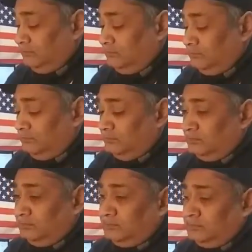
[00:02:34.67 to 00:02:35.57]

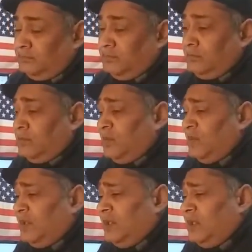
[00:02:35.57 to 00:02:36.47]

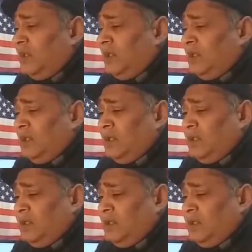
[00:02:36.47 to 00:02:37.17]
No one is speaking in this clip.